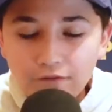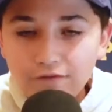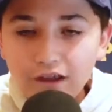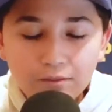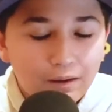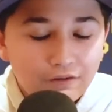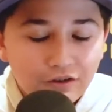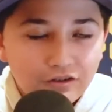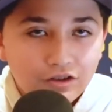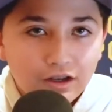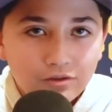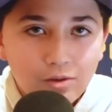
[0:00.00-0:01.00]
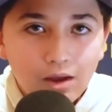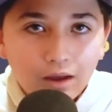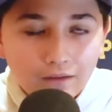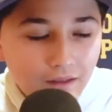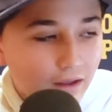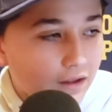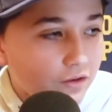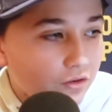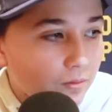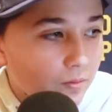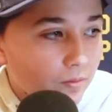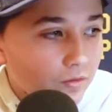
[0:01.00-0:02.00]
fate of my franchise in the hands of
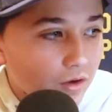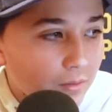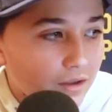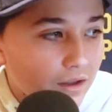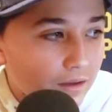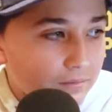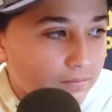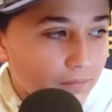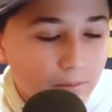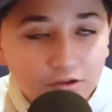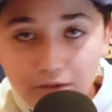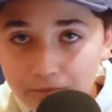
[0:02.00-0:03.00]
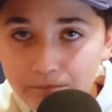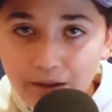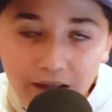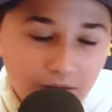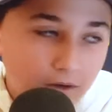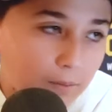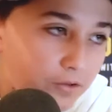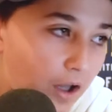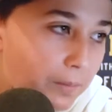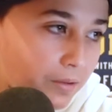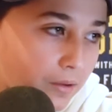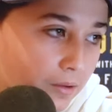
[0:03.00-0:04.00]
someone, then maybe something bad comes
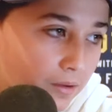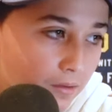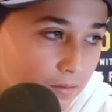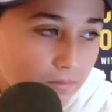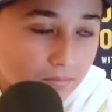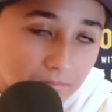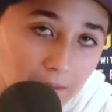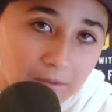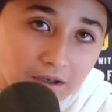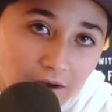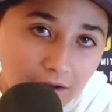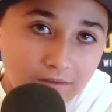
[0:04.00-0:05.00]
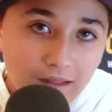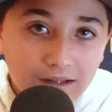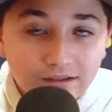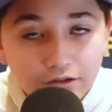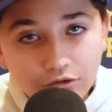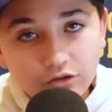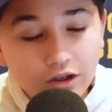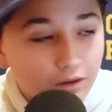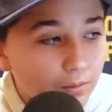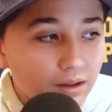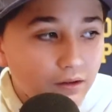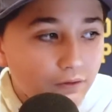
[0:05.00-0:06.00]
up. Maybe not. That's interesting to
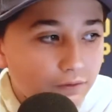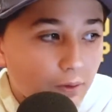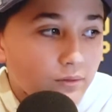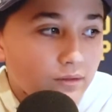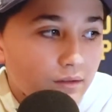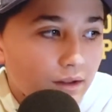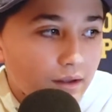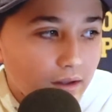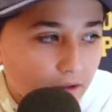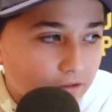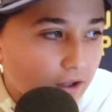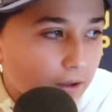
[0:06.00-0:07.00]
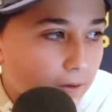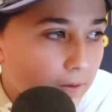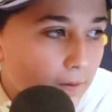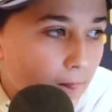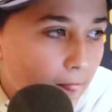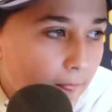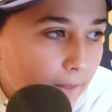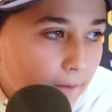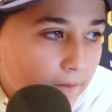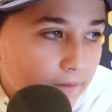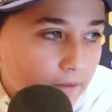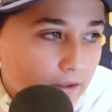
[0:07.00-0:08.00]
me. Like I said,
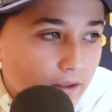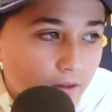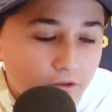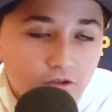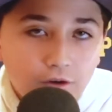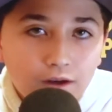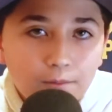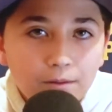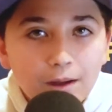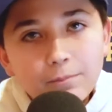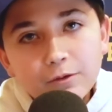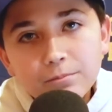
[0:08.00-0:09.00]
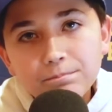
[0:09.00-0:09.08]
he looks great on paper.